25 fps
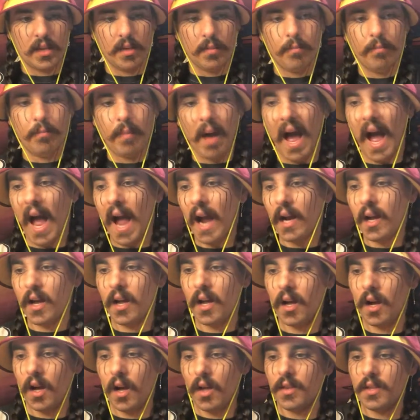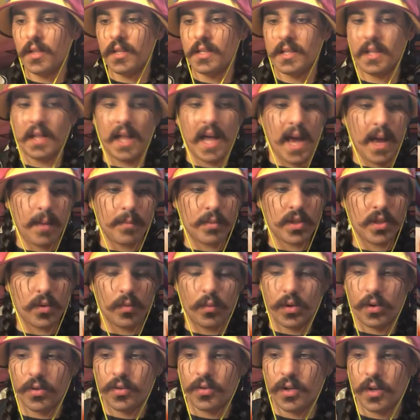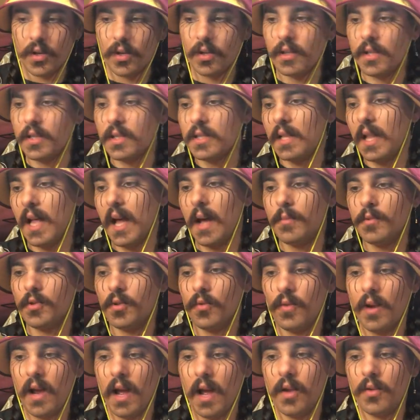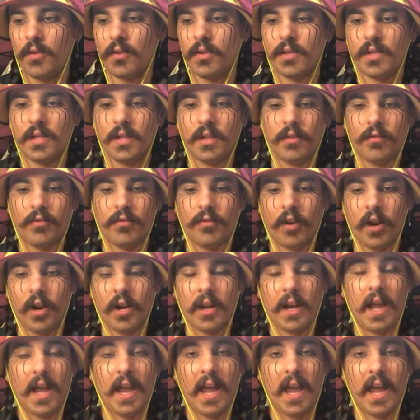the back on the slab. So when you turn the slabs around, you see the front